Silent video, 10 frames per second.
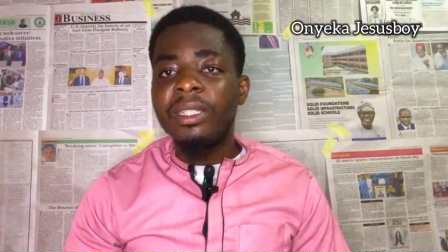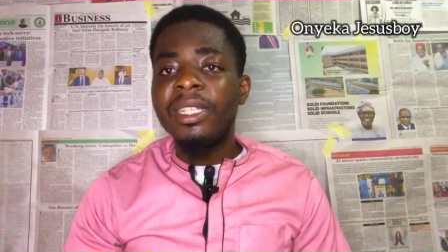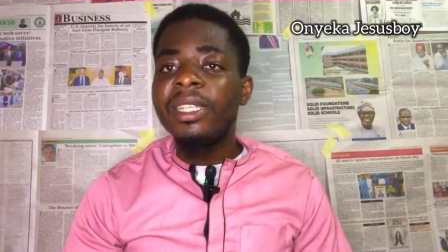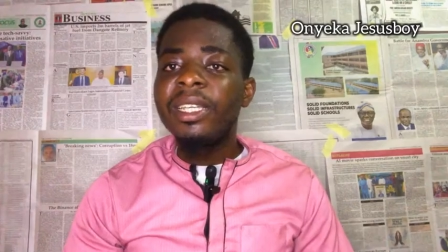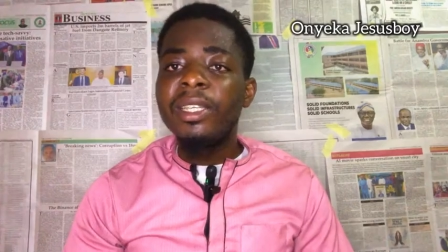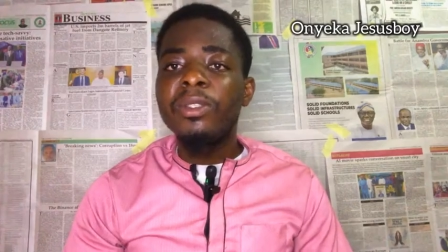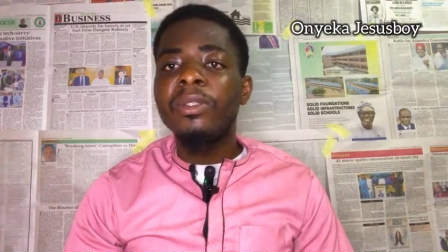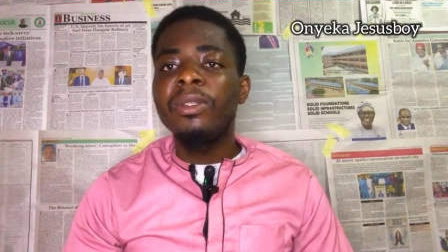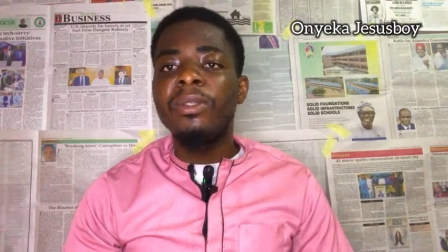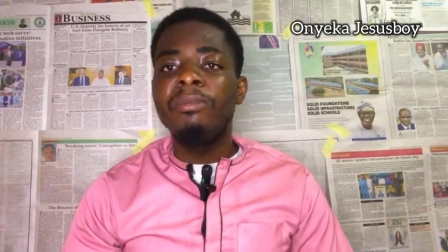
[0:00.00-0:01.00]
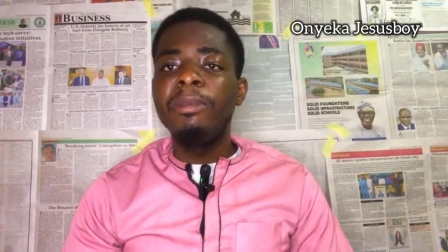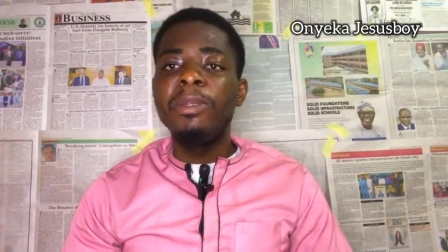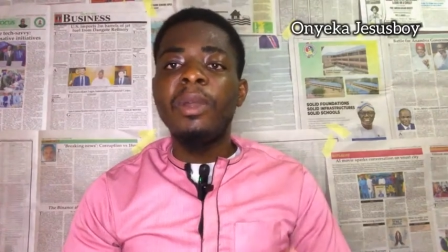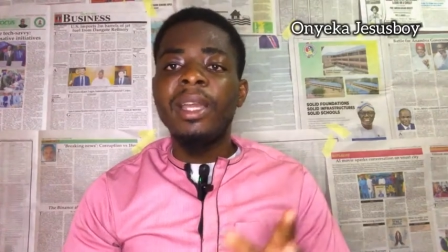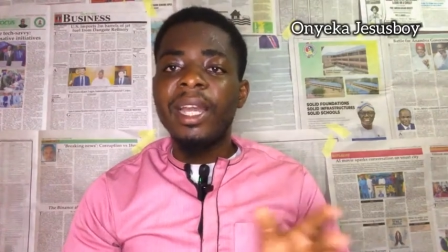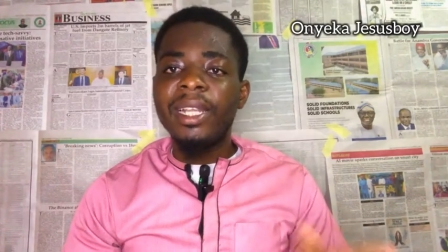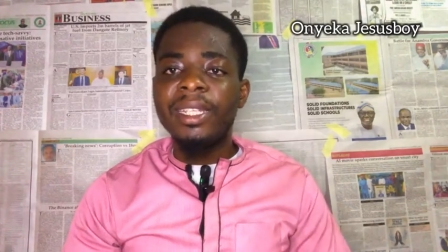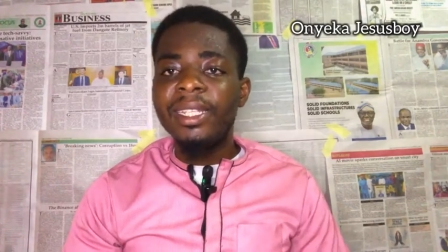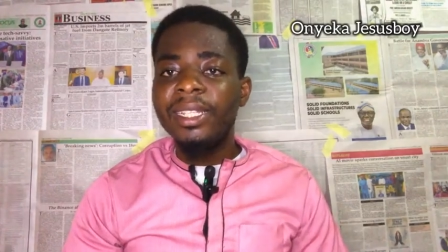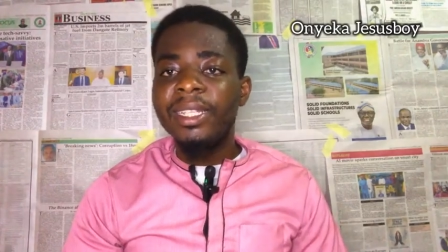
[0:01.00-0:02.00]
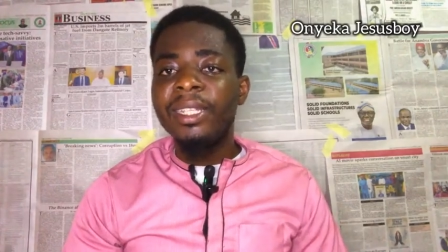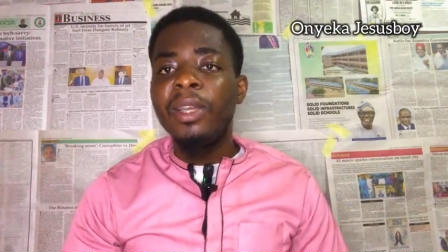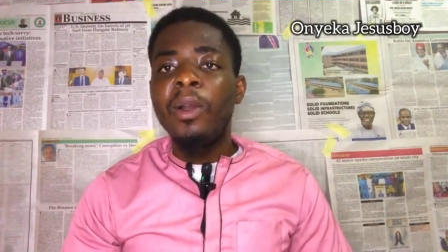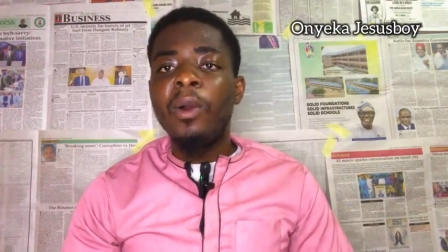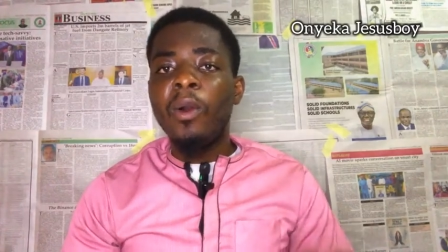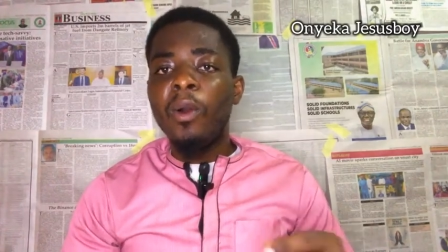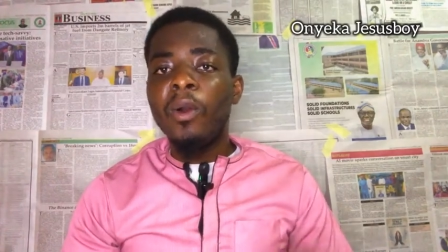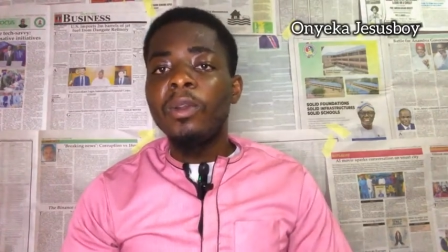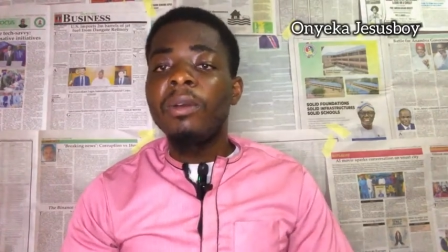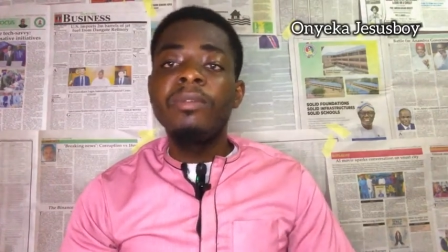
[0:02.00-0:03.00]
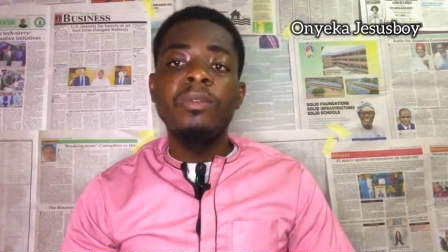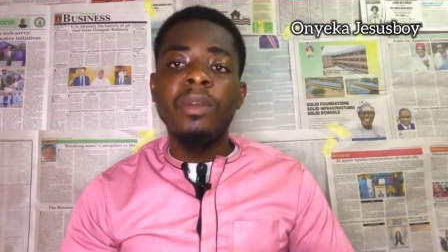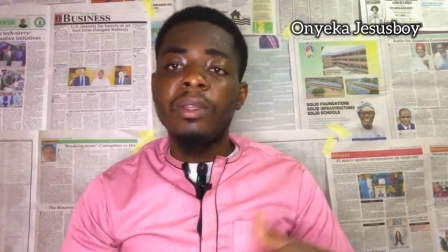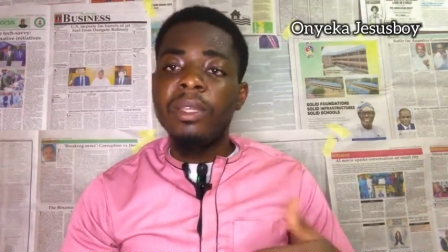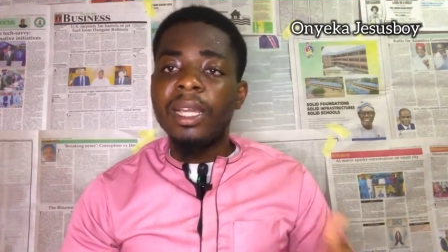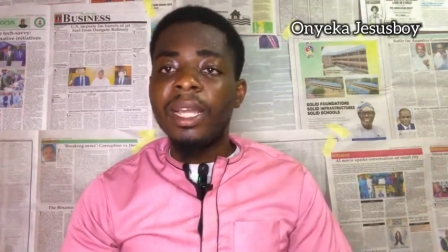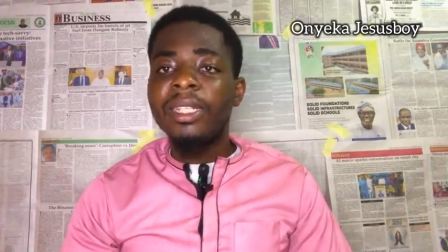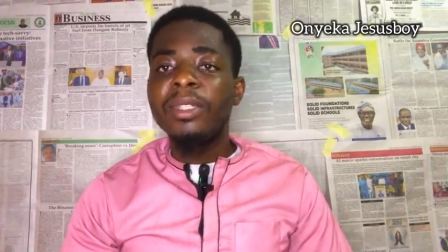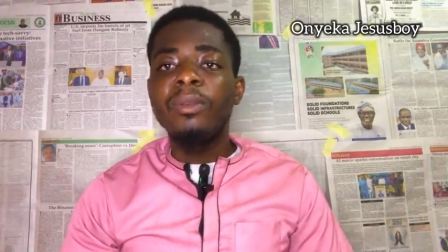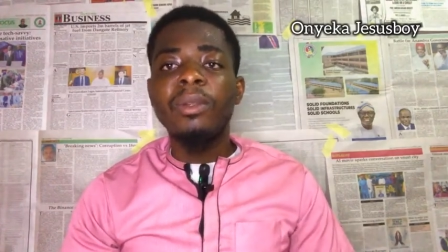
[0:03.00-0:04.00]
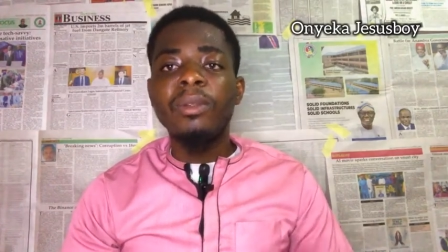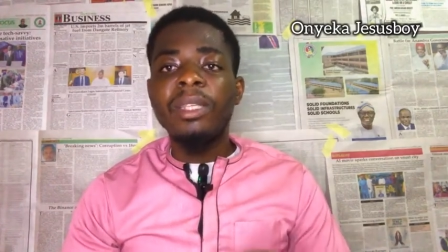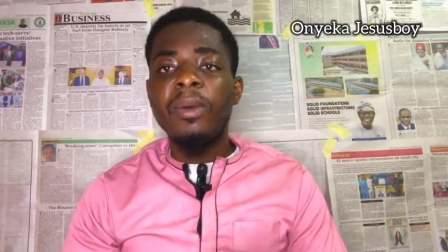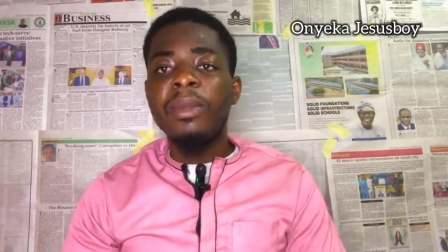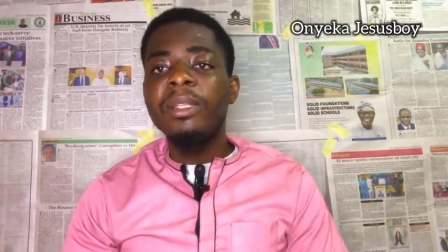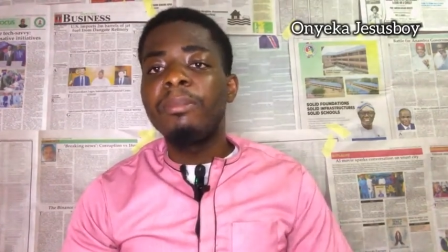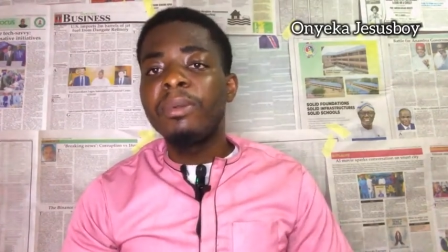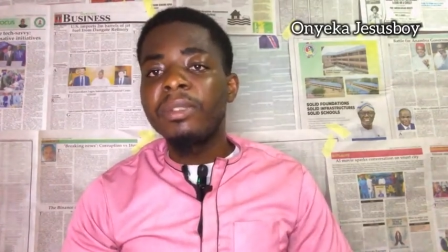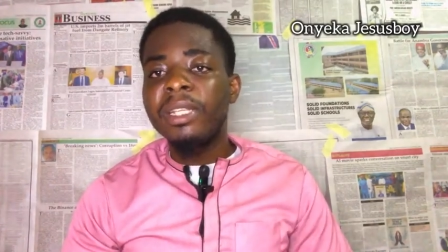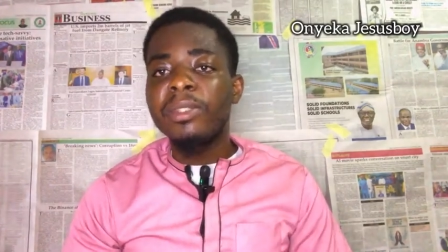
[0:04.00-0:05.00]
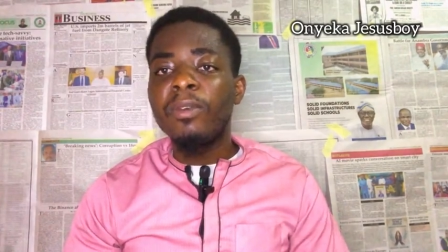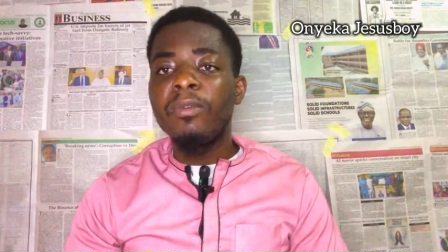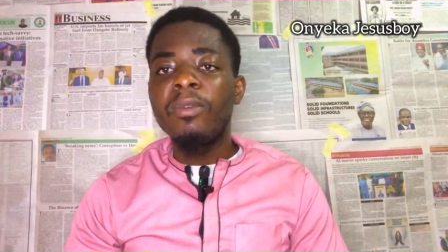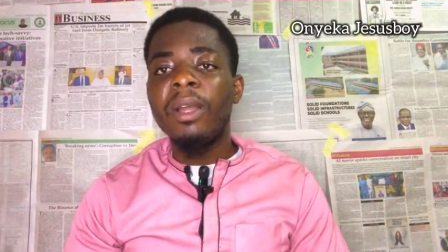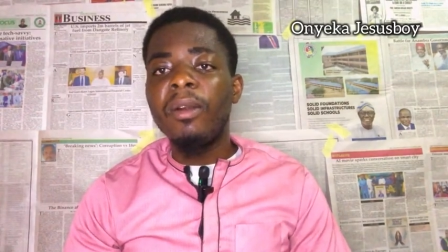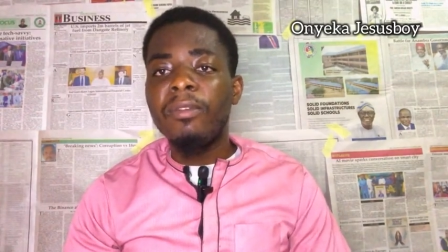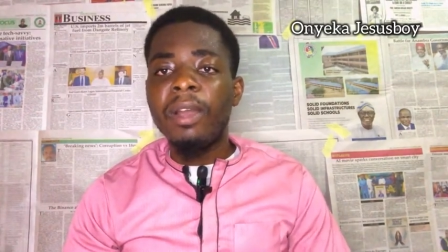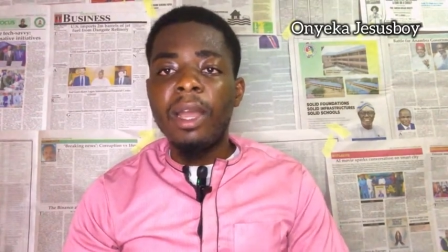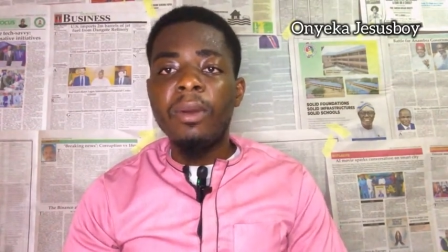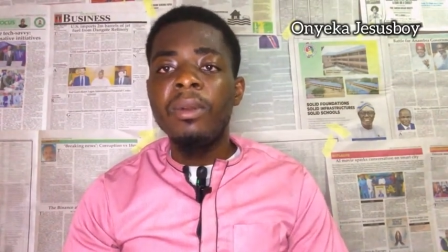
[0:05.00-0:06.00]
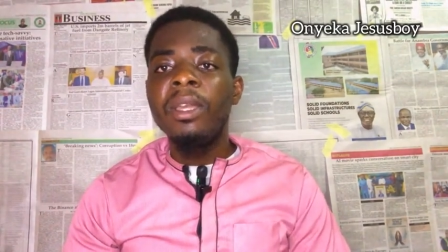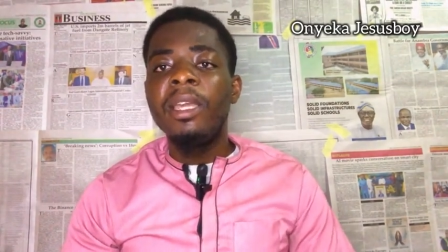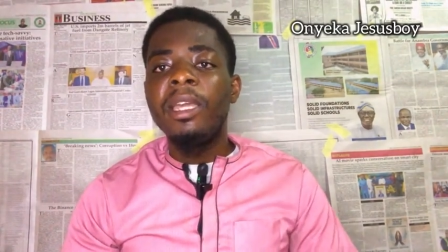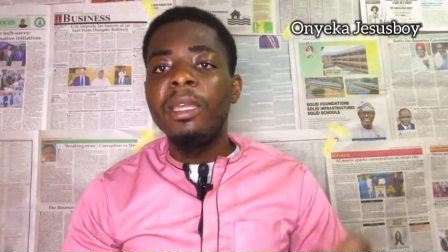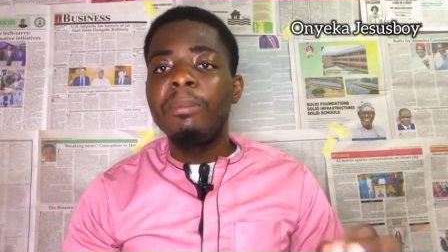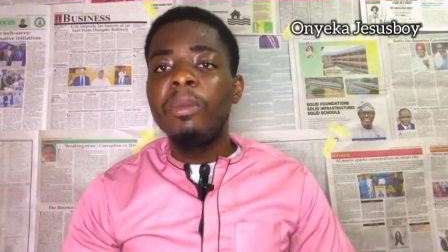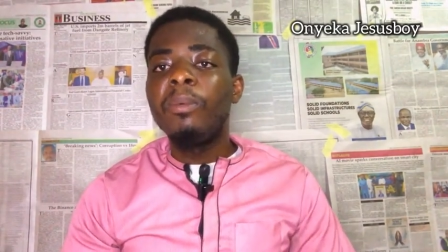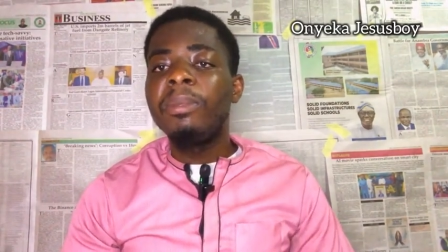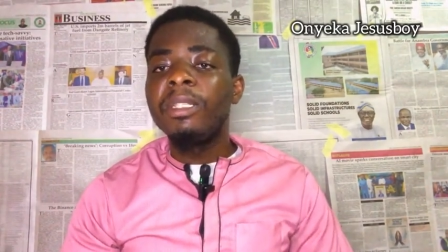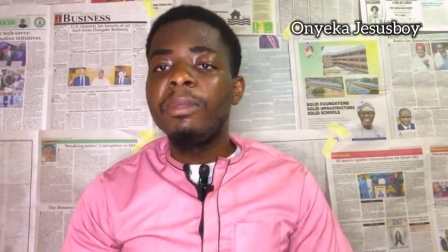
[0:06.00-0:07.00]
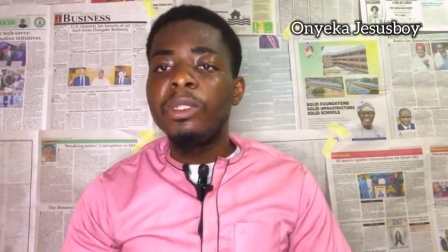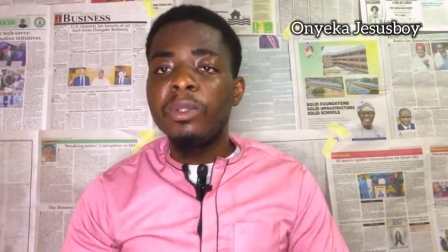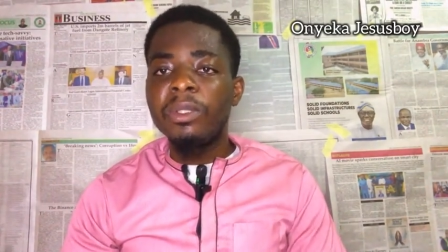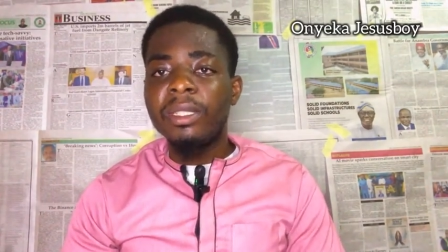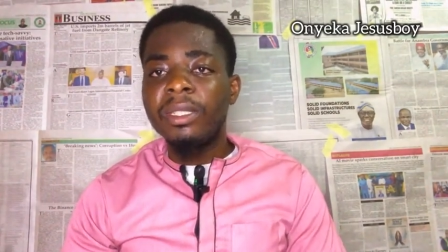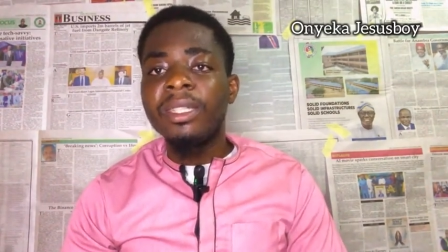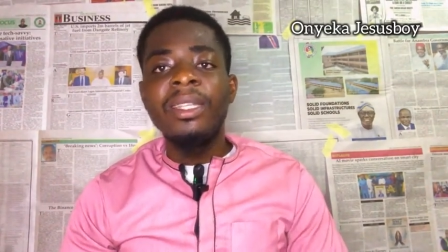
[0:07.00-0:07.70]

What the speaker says: In case maybe you are a Catholic, or you are not a Catholic, you are not aware the process of how a pope is being chosen.